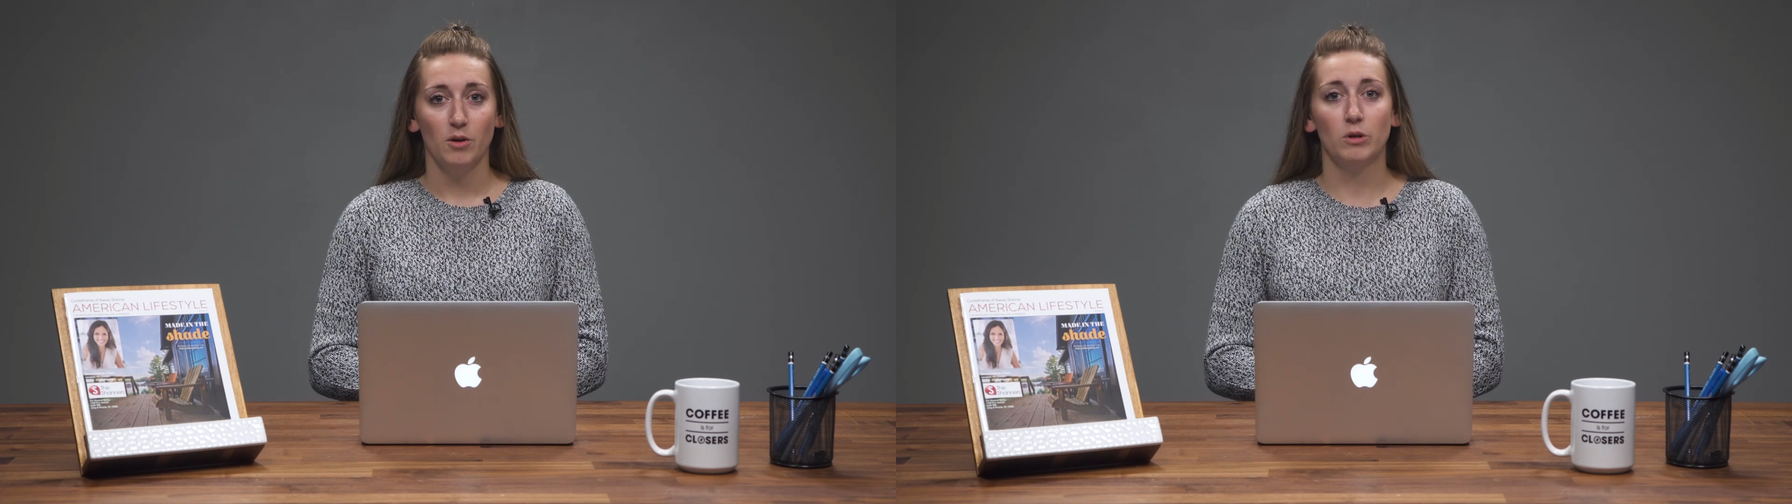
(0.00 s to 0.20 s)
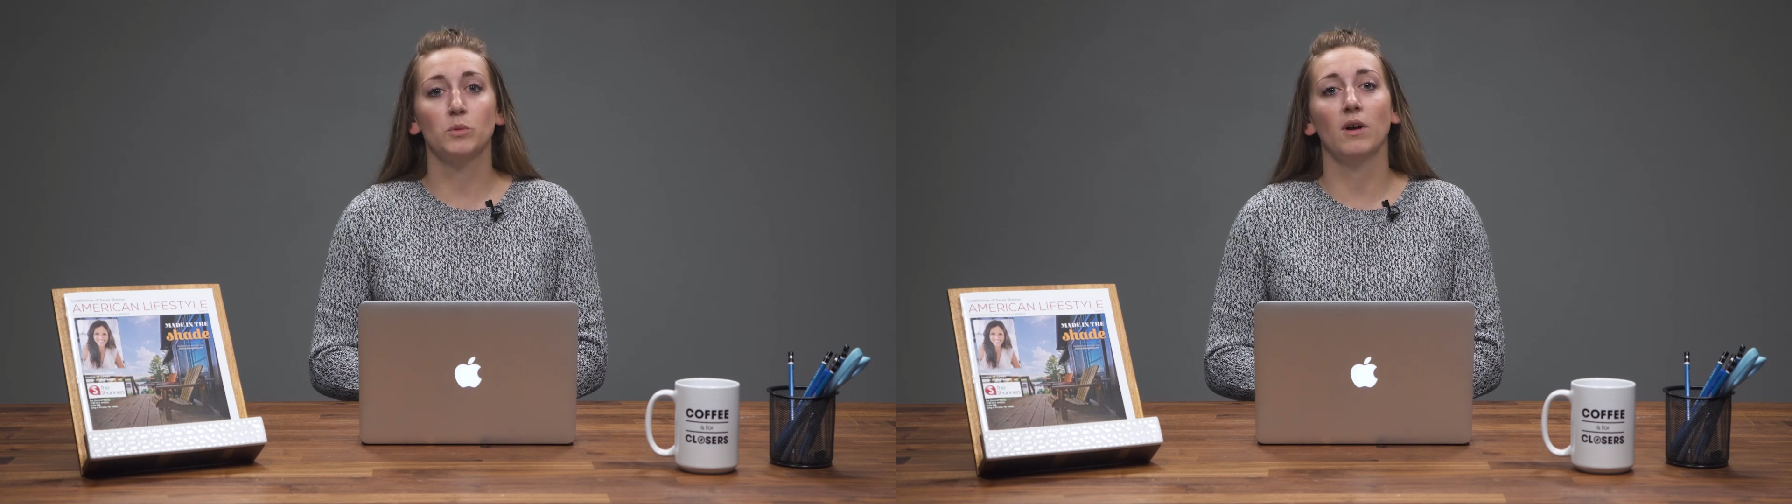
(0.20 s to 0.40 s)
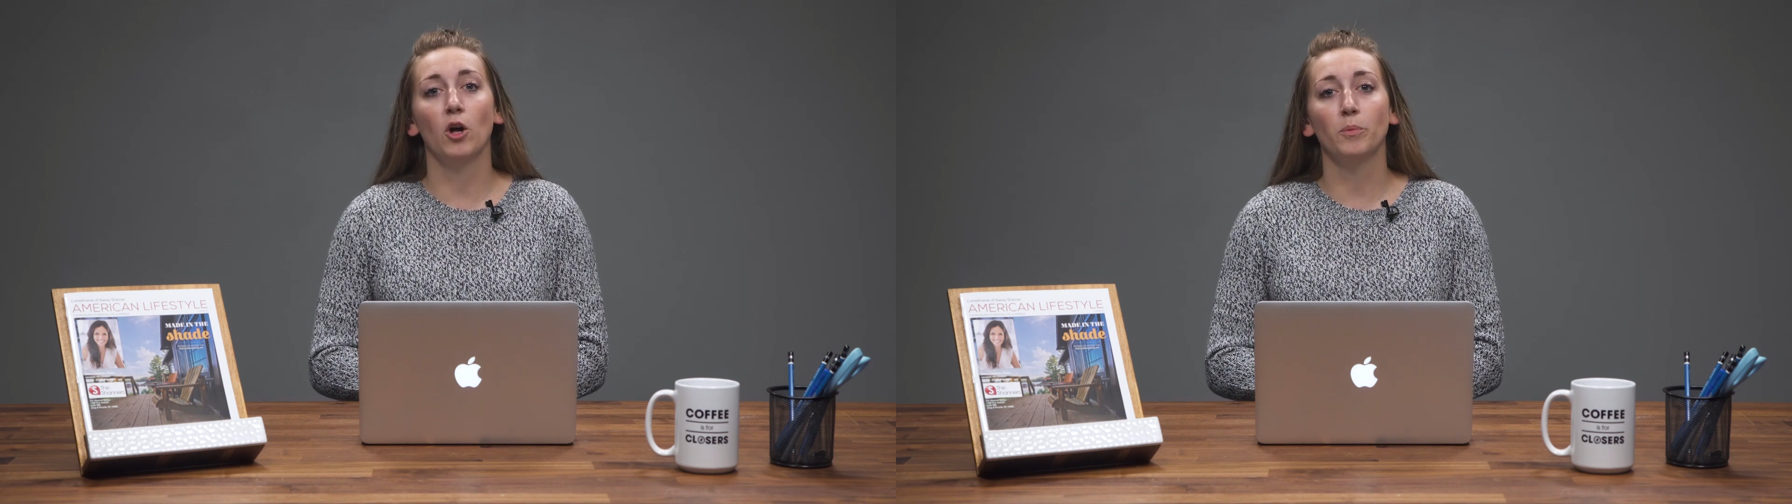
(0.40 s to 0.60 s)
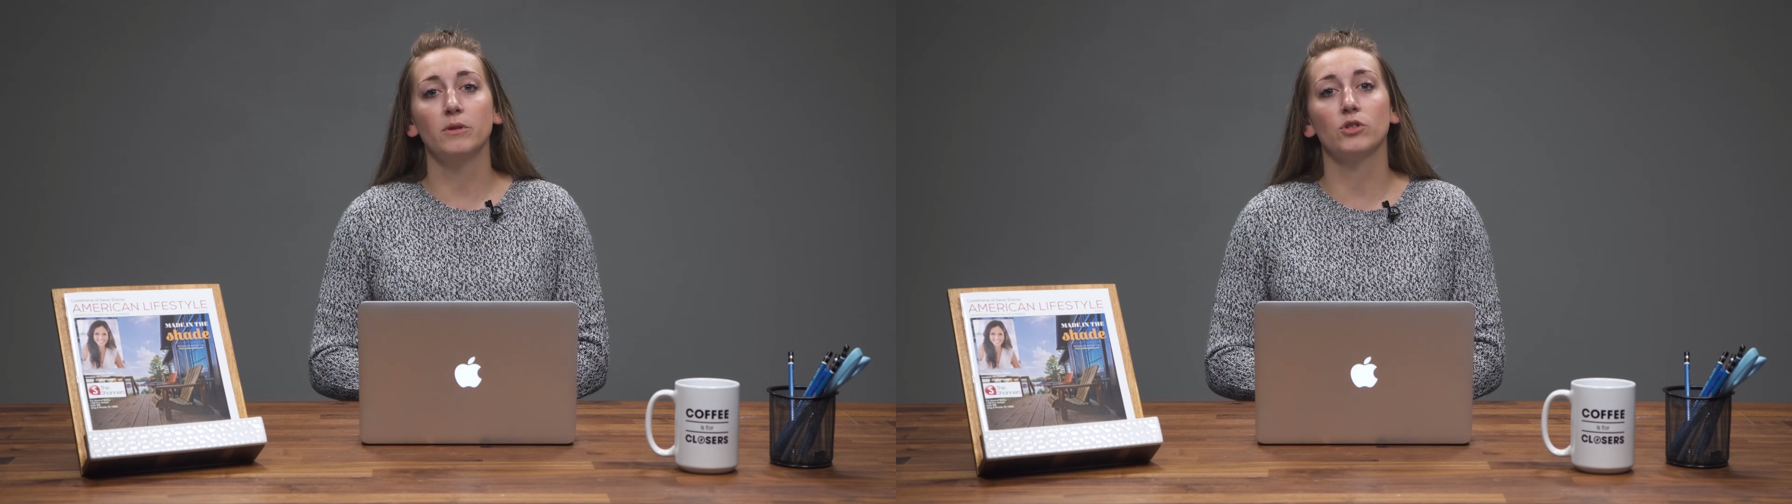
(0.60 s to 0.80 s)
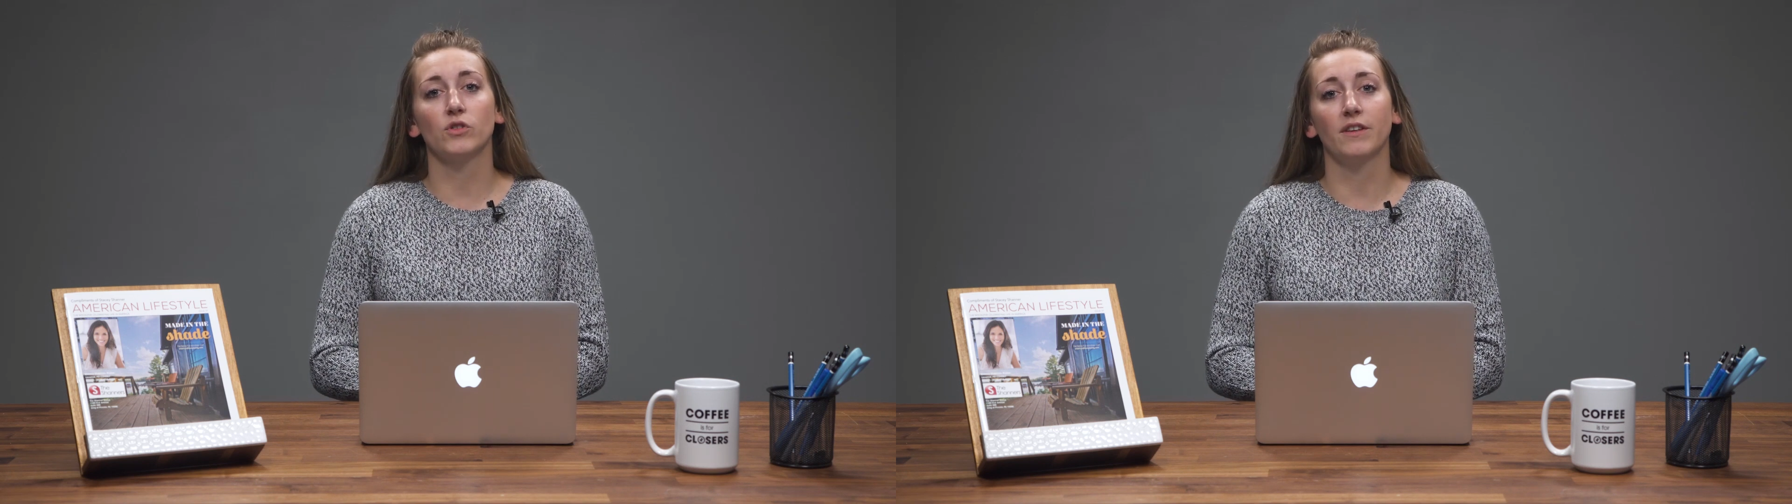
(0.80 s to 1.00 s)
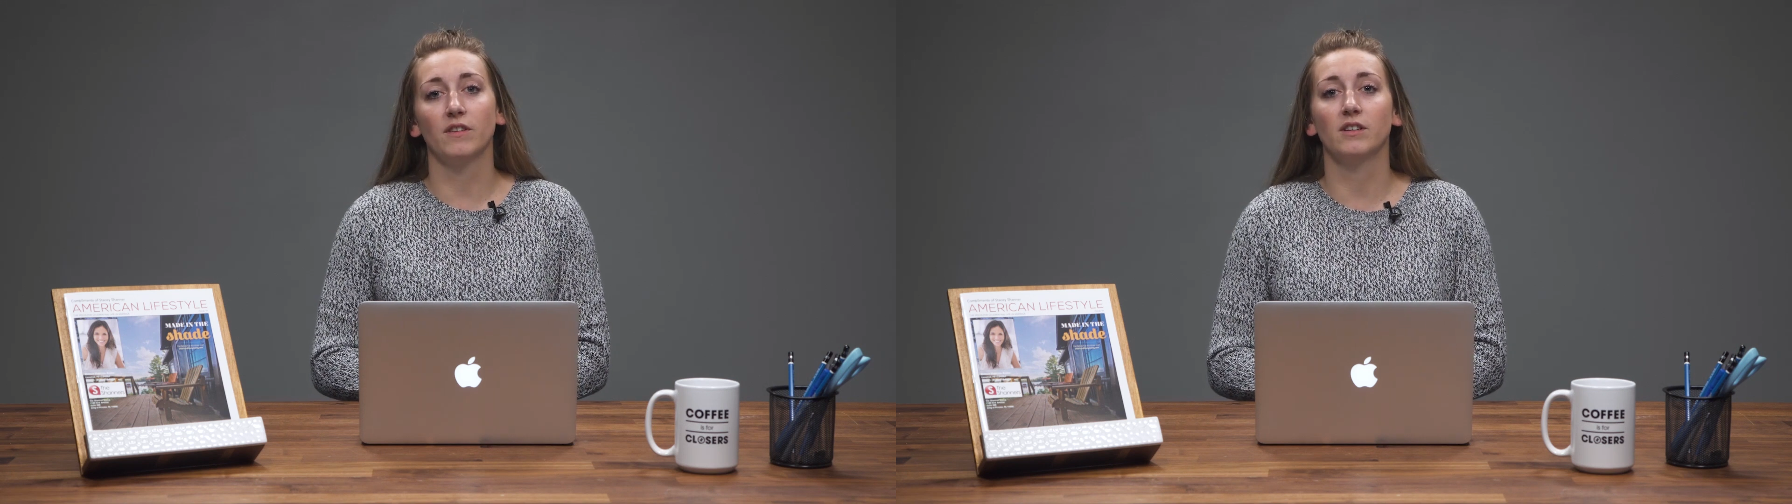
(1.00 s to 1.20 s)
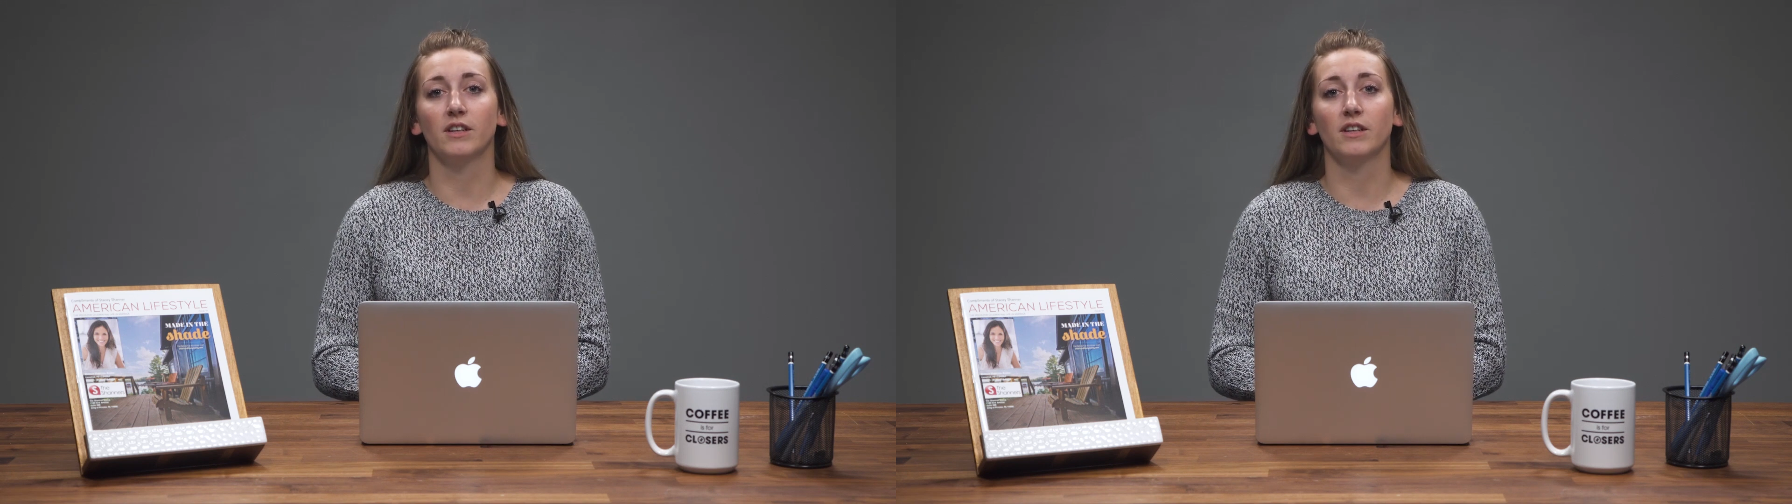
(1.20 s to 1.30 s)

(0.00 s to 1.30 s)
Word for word: which will help you strengthen